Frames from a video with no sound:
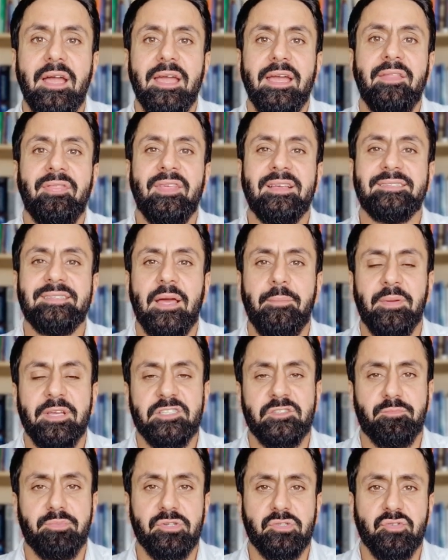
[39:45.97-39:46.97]
in the Islamic
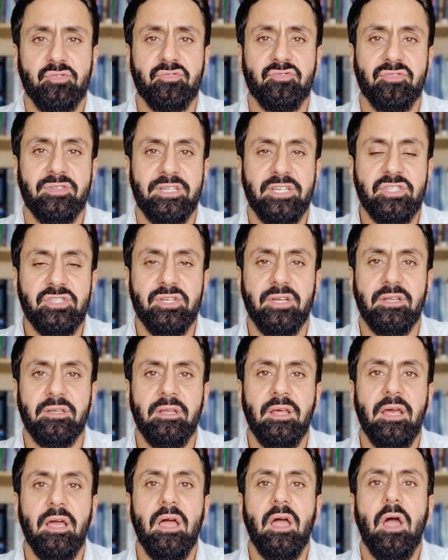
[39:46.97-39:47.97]
spiritual
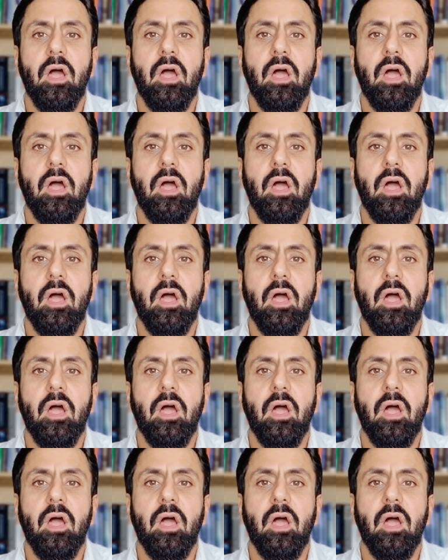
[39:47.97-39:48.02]
tradition.